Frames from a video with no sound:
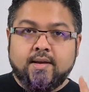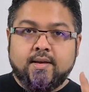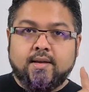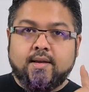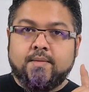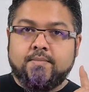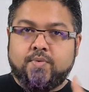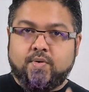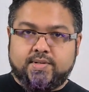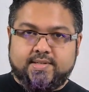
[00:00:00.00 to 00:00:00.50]

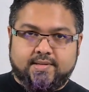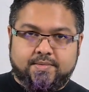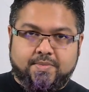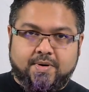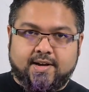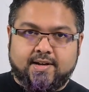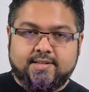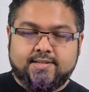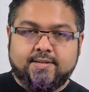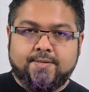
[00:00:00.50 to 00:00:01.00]
important
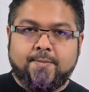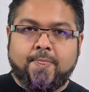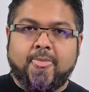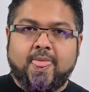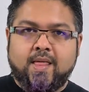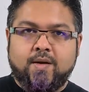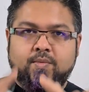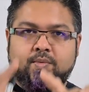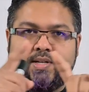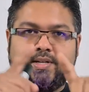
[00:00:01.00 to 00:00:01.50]
part,
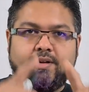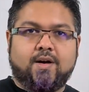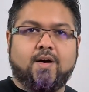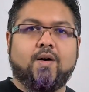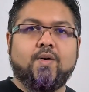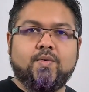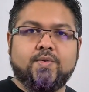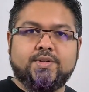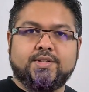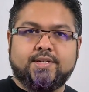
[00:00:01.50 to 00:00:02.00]

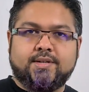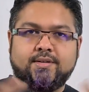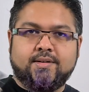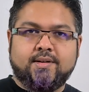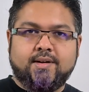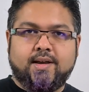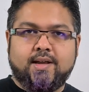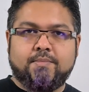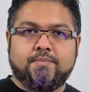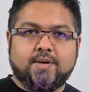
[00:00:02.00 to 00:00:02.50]
without,
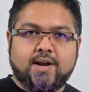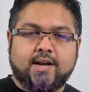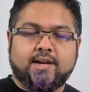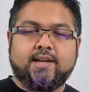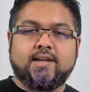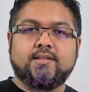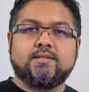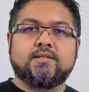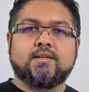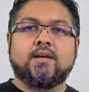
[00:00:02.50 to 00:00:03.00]
in
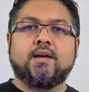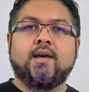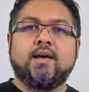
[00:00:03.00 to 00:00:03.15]
brackets,